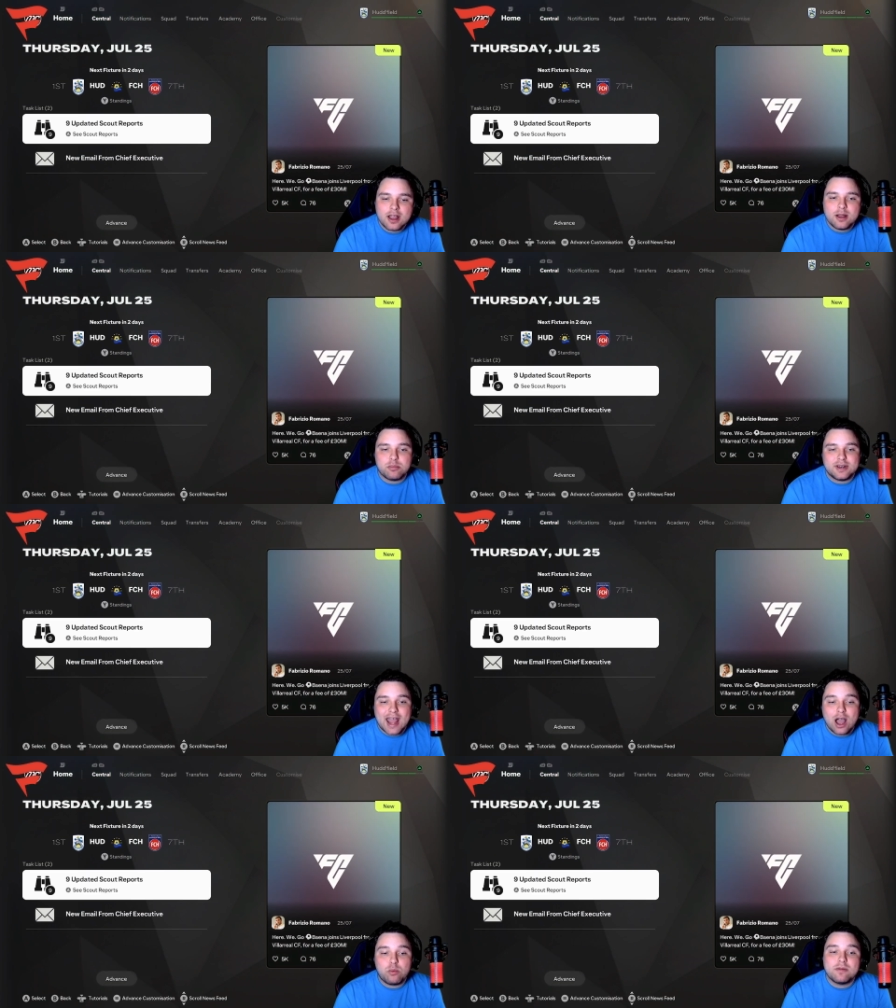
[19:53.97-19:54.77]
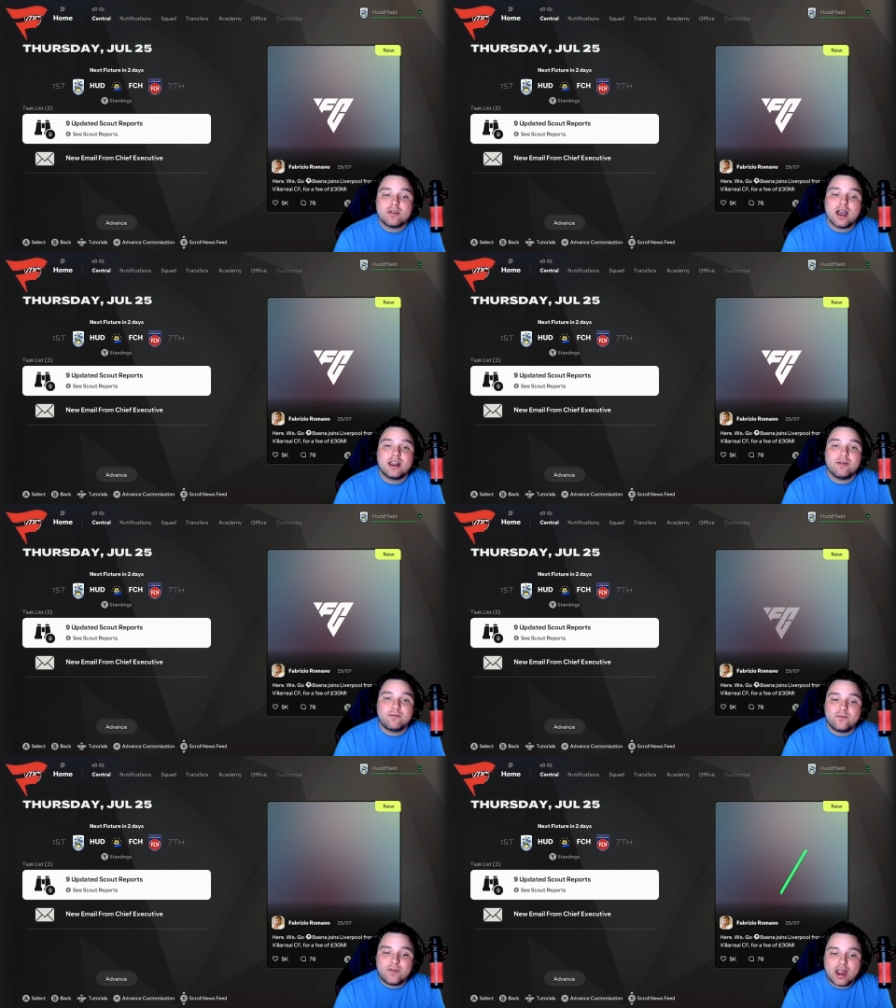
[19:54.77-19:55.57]
But now we've got a
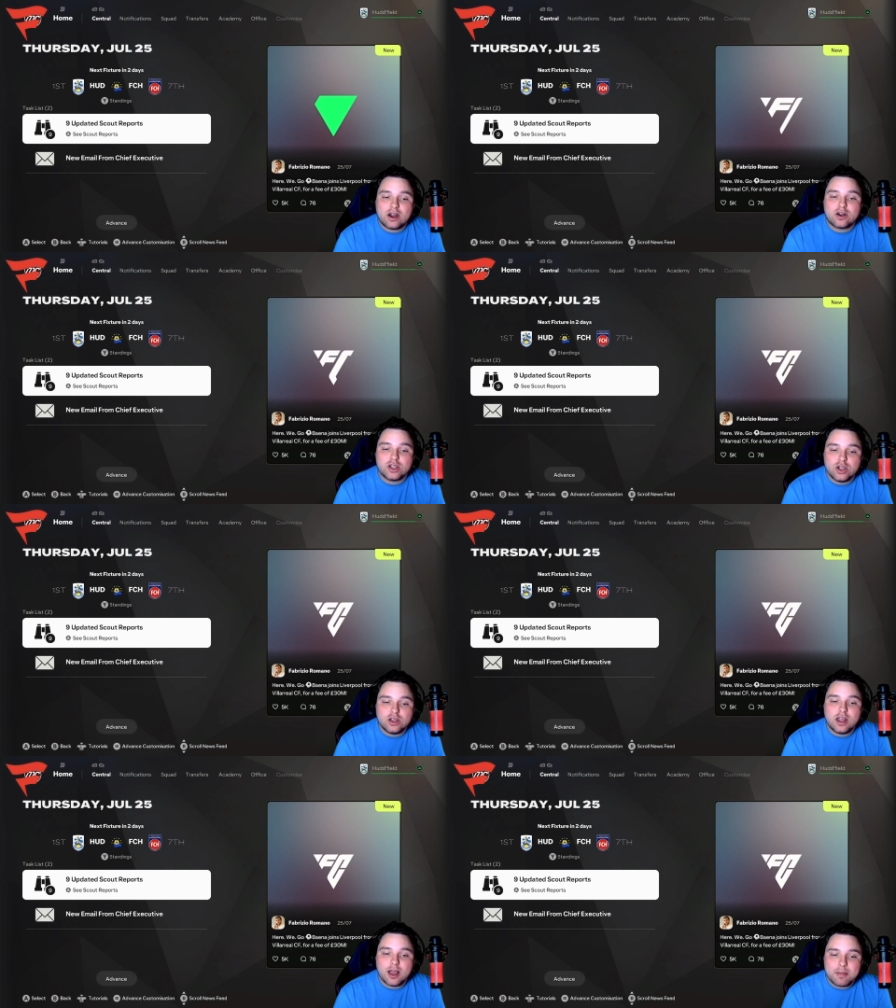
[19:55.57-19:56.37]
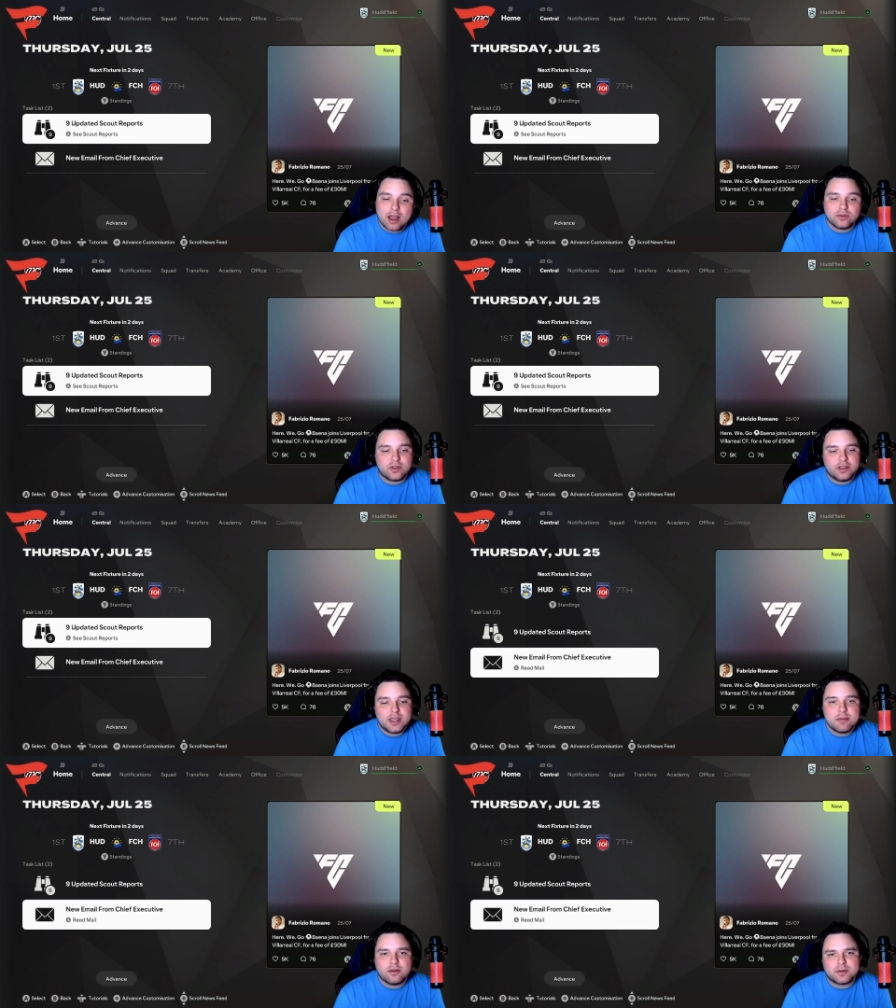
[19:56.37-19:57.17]
fair, good amount.
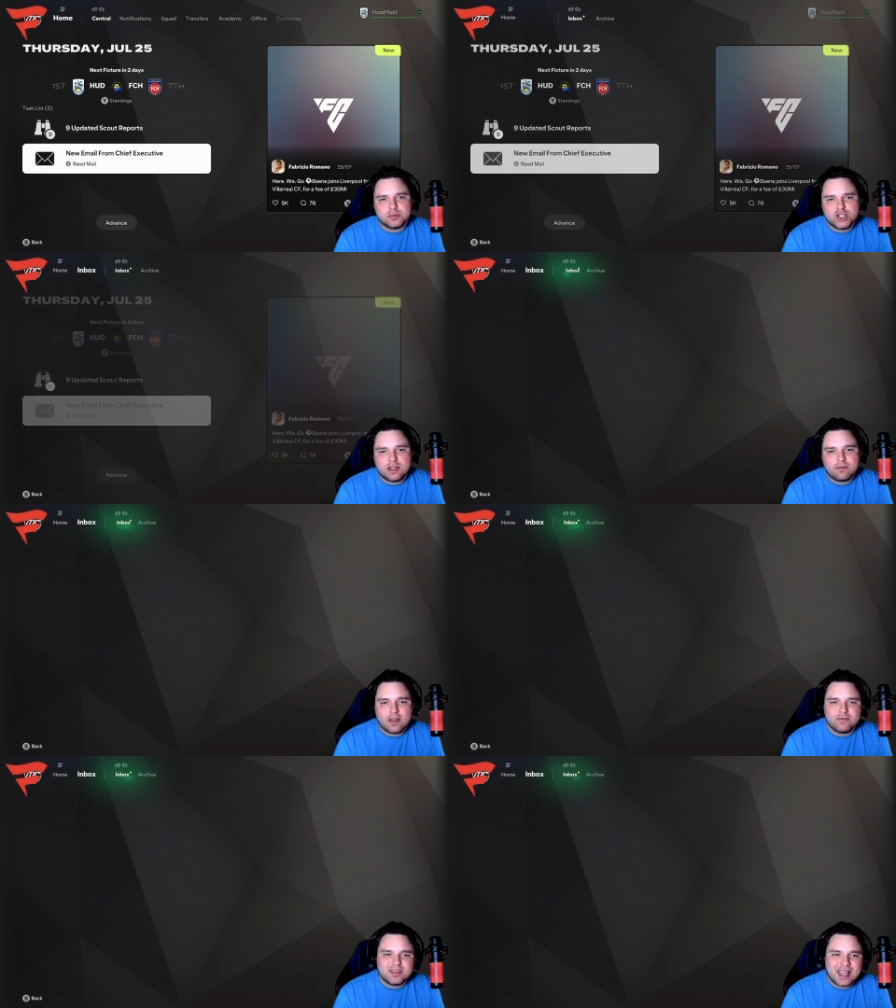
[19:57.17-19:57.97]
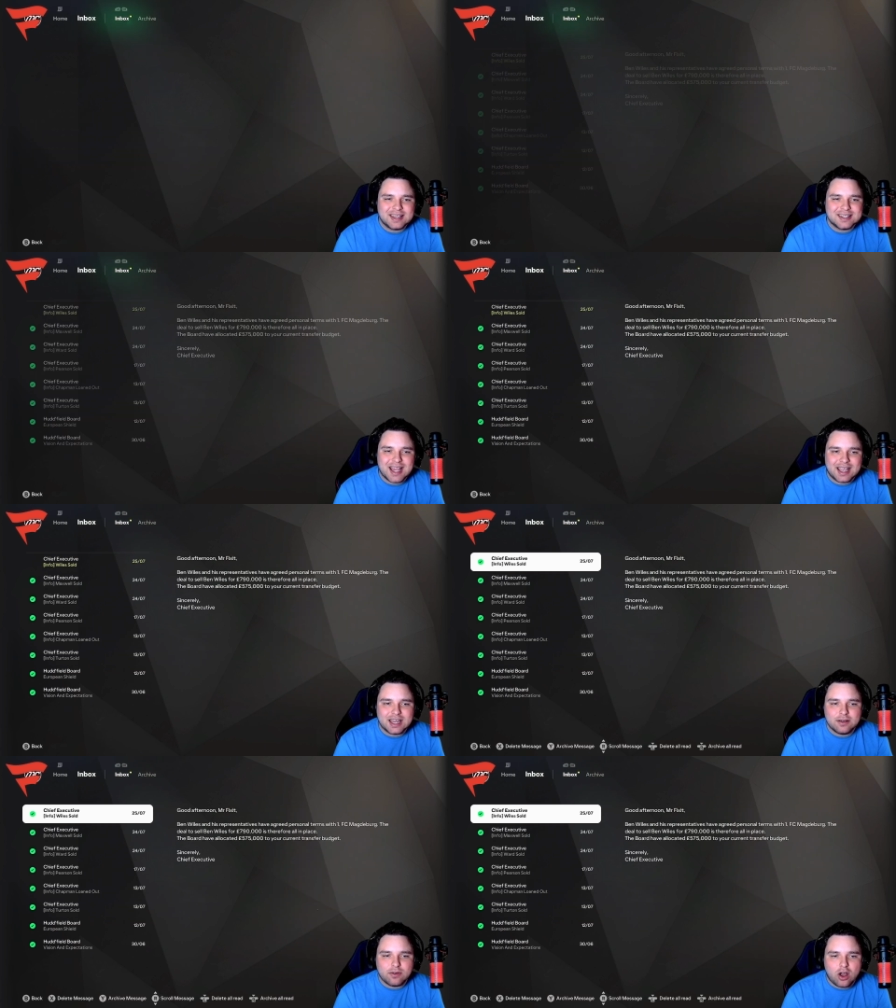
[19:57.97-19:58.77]
Email from Chief
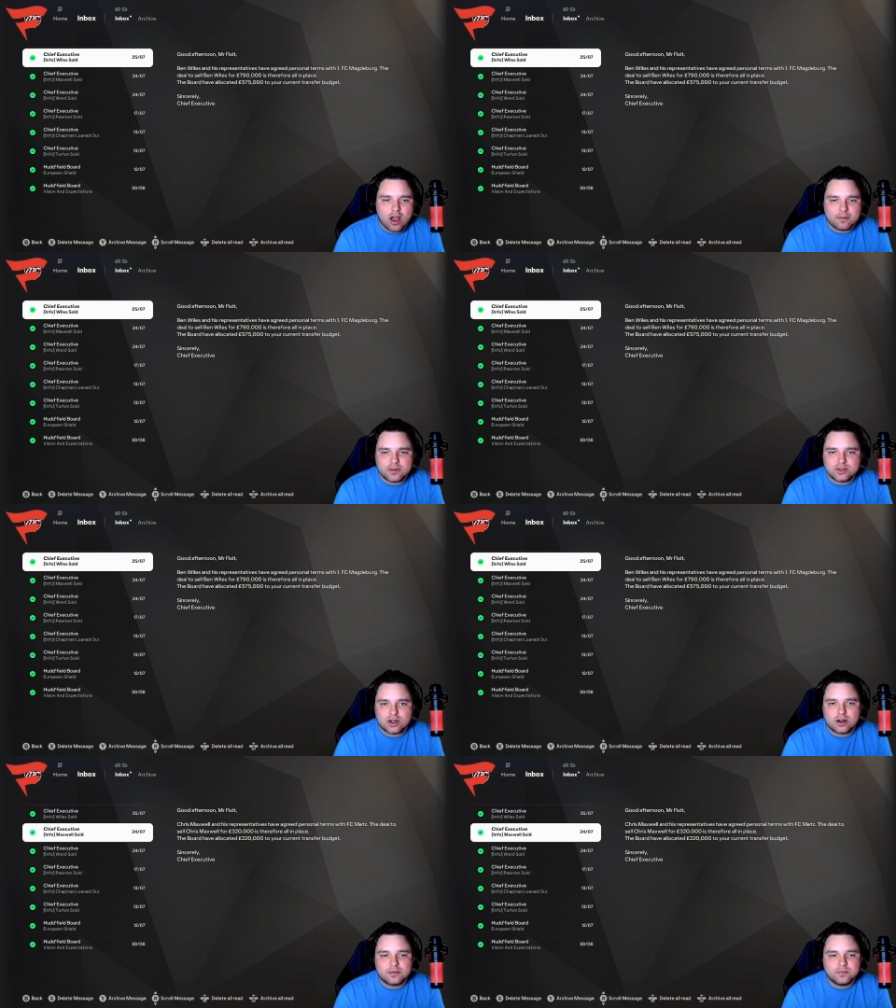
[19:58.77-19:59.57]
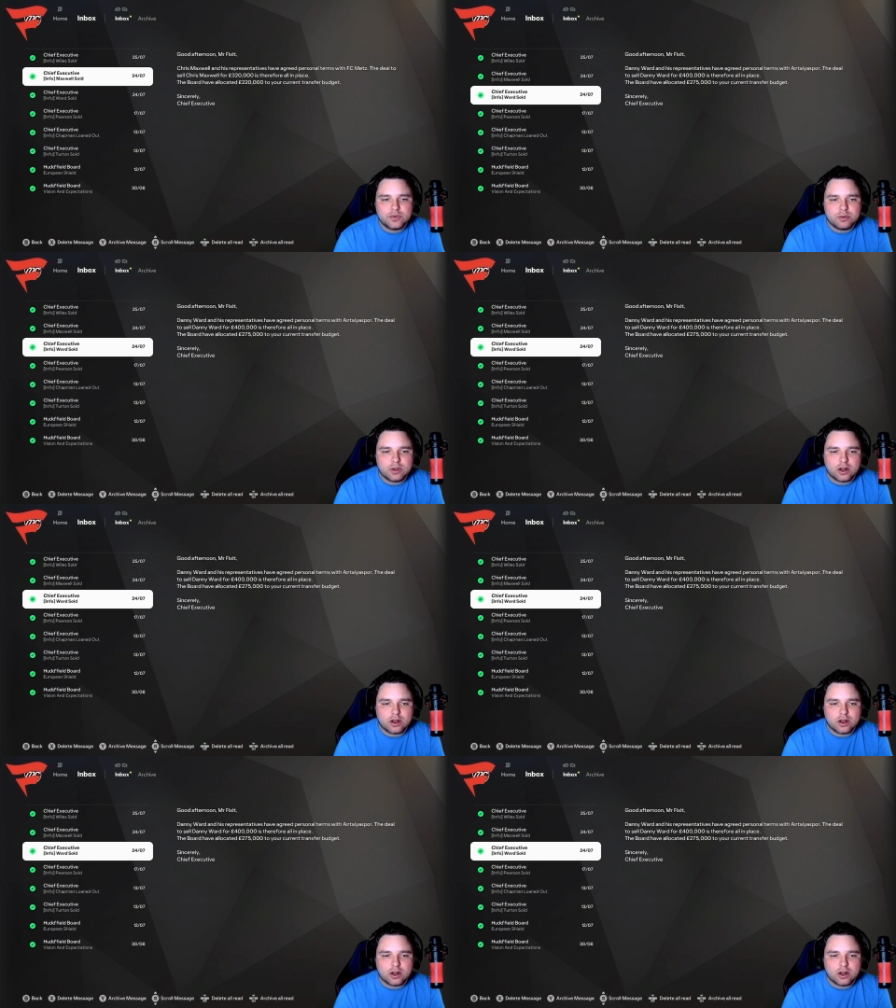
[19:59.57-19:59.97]
Executive Officer. We got